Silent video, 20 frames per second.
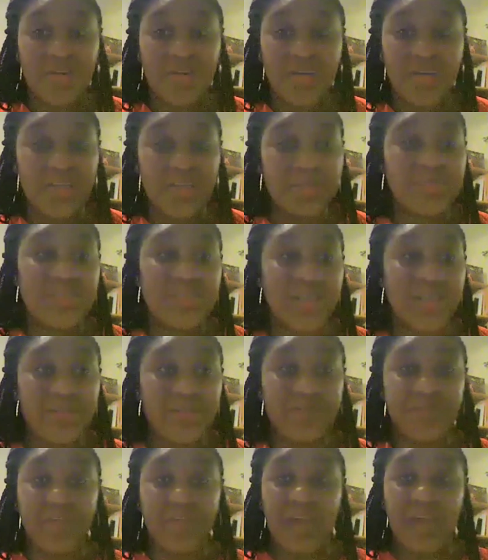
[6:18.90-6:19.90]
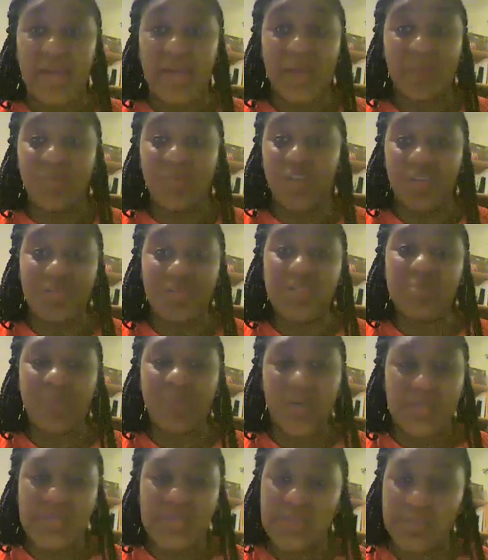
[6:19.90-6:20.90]
on himself, I am not
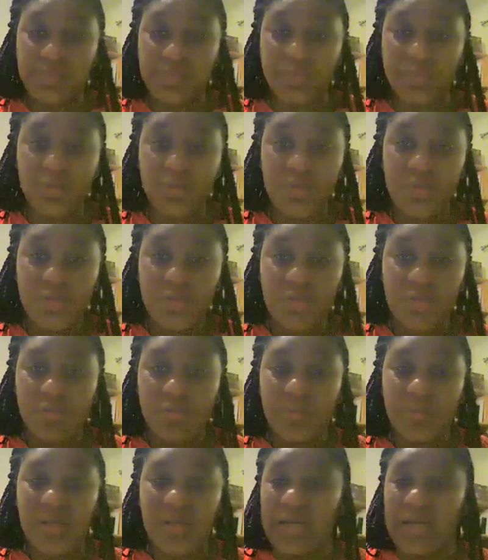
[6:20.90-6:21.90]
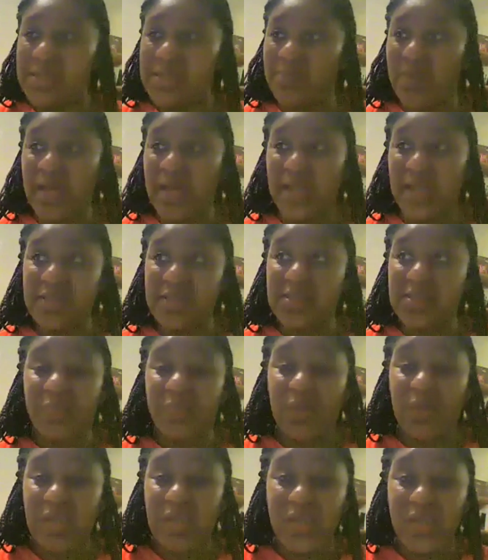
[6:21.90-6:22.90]
responsible because he's
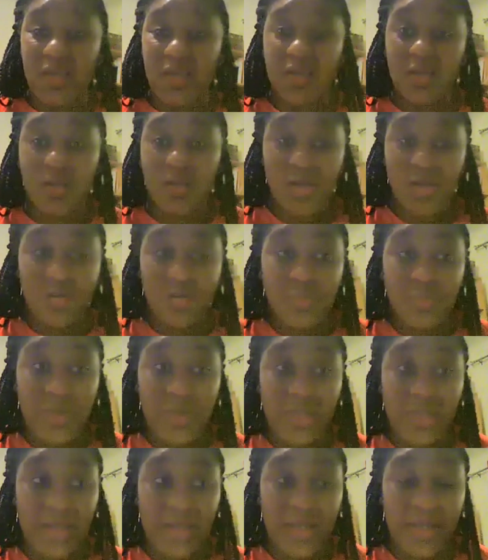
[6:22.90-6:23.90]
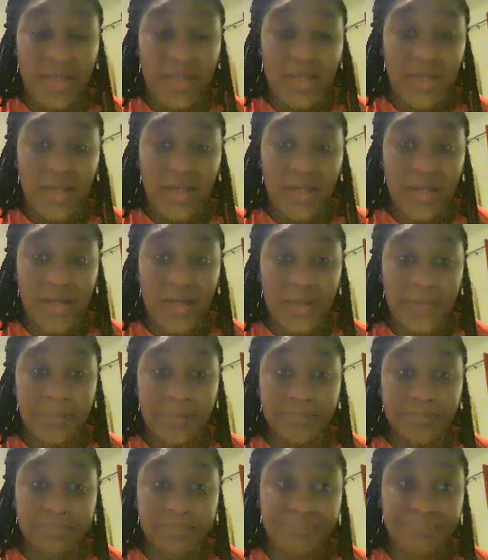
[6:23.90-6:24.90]
paying that
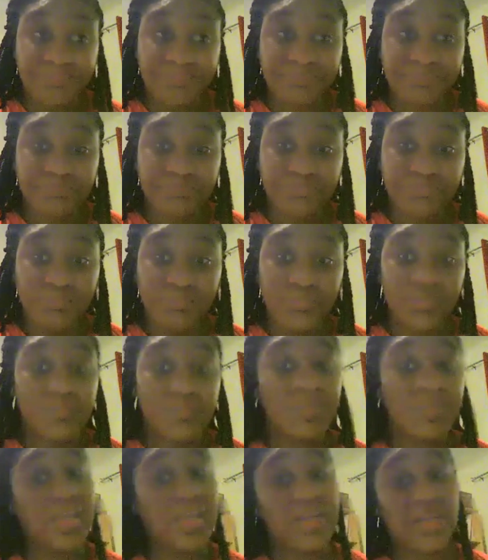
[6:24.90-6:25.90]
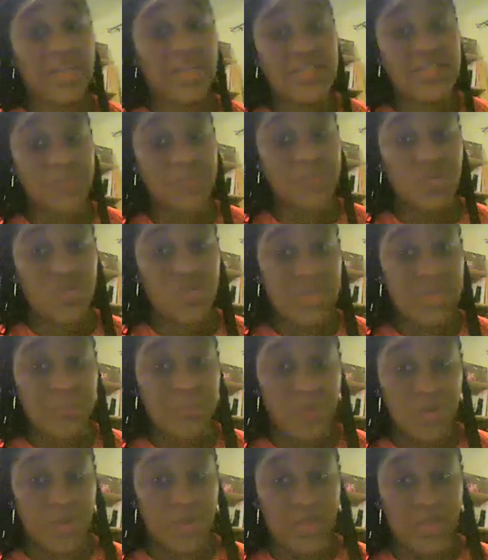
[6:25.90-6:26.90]
amount of
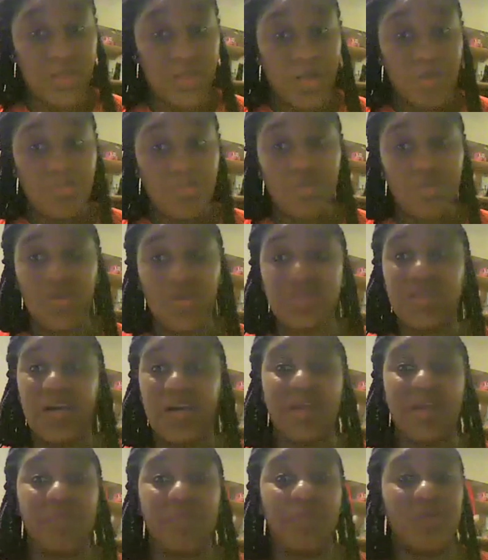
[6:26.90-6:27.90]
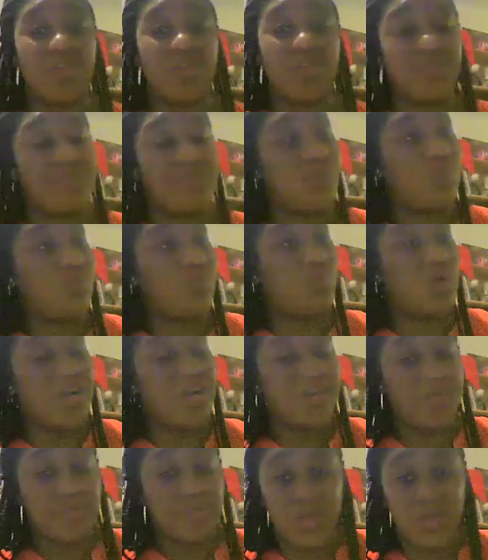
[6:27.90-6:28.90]
money plus other money for
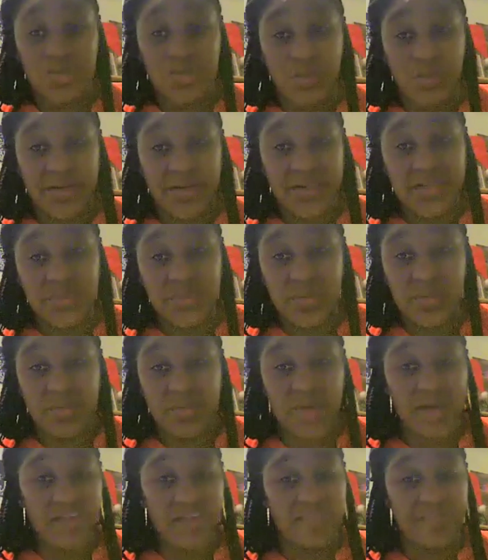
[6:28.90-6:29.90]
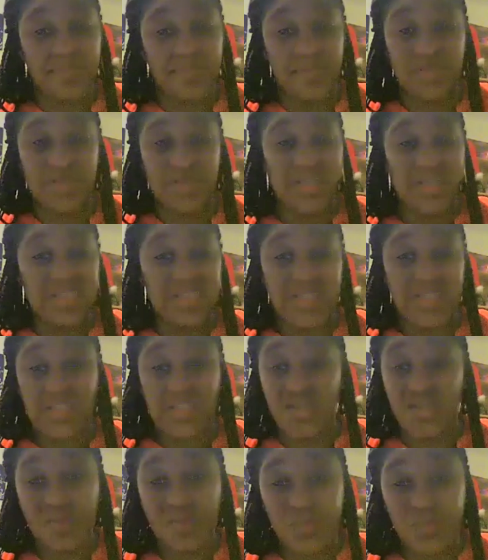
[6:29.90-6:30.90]
bus warrants we have plus getting a
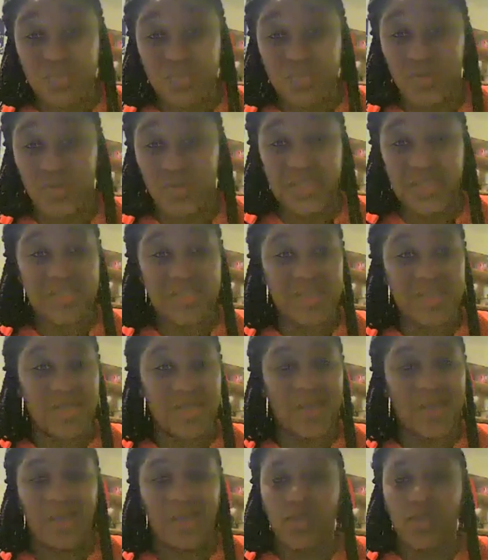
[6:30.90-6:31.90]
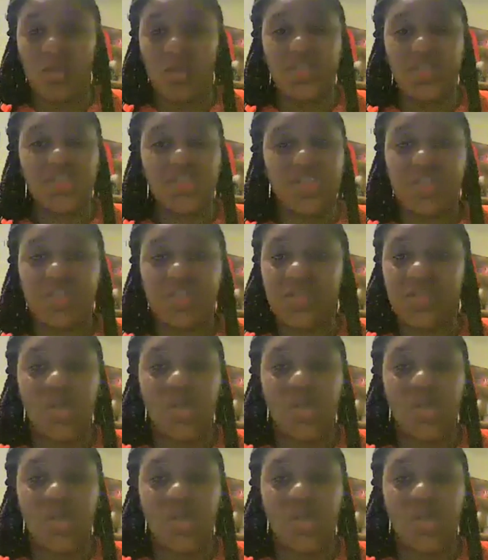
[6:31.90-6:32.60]
trouble with police, and it was just